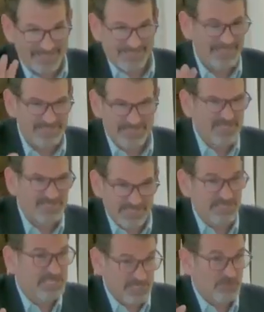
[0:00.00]
it's just a
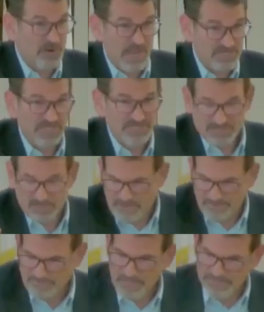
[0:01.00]
distraction, so
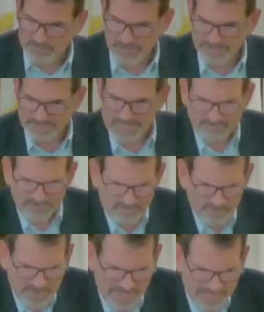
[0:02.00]
I'm trying to save you
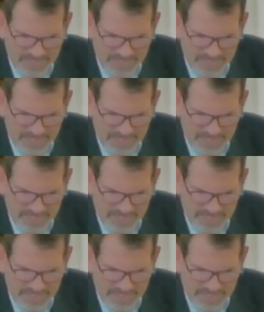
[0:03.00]
from that.